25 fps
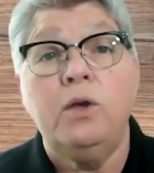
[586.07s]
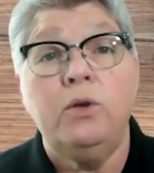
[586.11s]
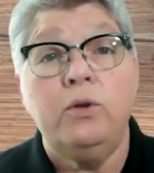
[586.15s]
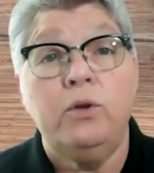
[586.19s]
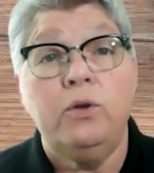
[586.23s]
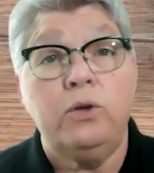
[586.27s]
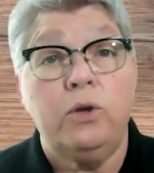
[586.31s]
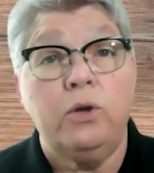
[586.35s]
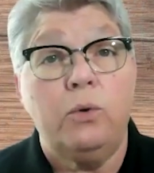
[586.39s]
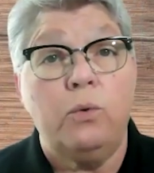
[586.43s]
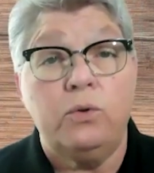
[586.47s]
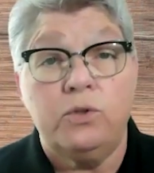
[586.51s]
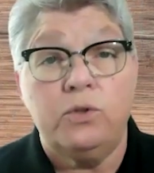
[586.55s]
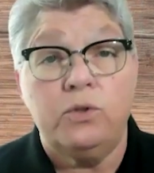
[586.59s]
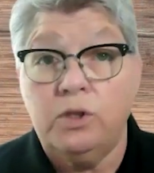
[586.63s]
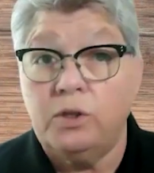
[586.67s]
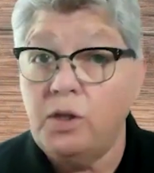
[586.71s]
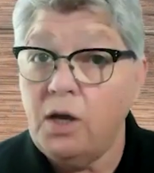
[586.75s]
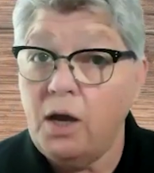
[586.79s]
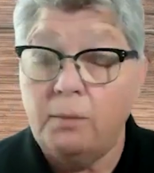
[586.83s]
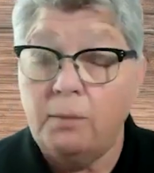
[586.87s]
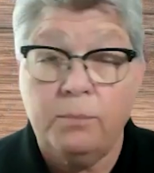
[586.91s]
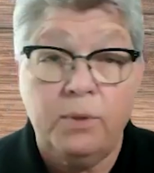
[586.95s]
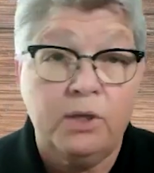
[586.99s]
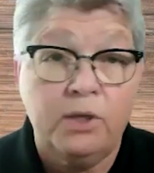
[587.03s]
you know, to
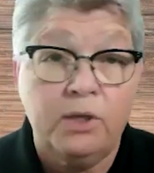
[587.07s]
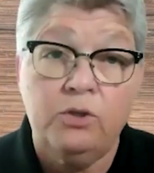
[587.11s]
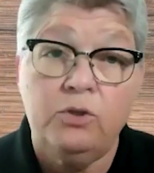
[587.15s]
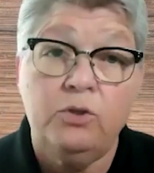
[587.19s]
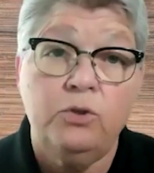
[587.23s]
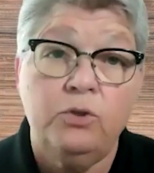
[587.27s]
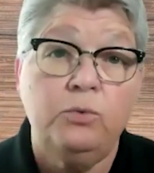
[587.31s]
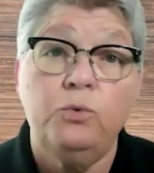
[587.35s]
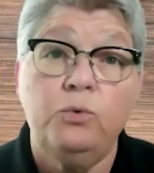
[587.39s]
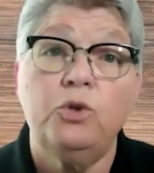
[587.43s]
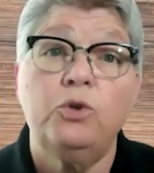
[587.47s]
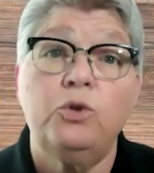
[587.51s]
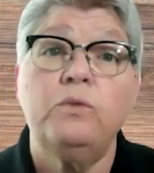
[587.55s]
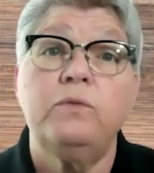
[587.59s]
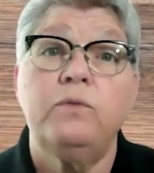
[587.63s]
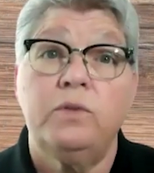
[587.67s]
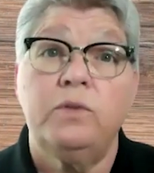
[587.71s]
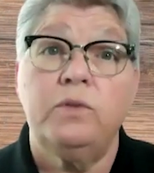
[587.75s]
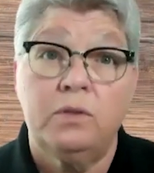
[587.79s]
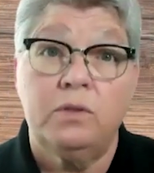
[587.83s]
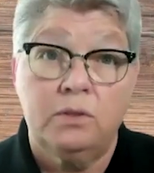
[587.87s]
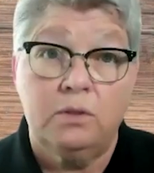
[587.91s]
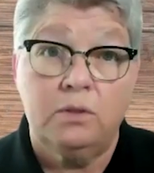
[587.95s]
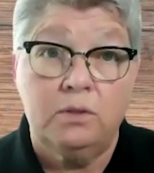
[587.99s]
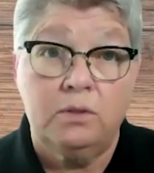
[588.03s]
not be too
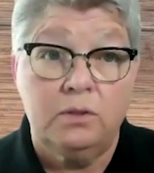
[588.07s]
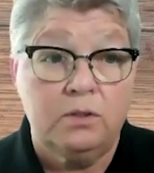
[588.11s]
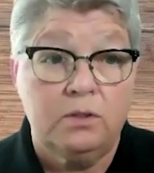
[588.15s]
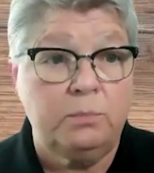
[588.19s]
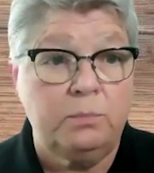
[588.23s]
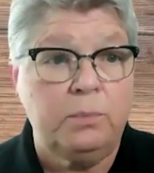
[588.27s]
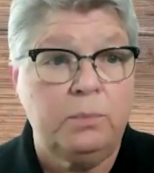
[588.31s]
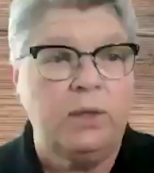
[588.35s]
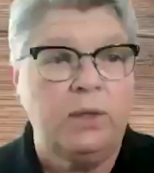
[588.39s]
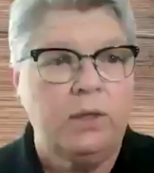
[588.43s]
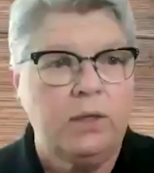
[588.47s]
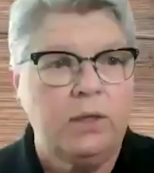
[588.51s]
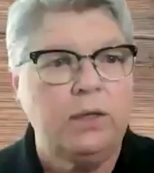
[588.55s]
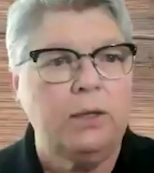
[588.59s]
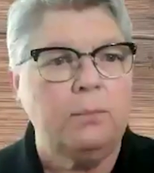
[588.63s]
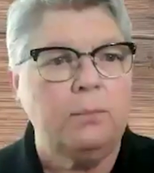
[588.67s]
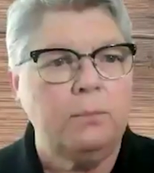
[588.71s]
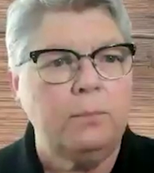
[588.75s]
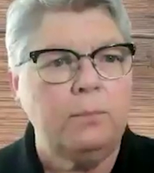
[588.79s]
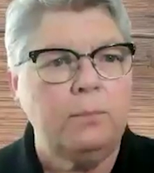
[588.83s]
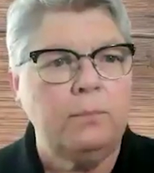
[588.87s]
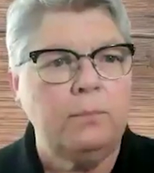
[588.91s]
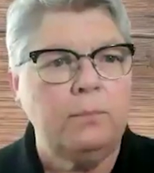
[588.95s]
nervous to speak up.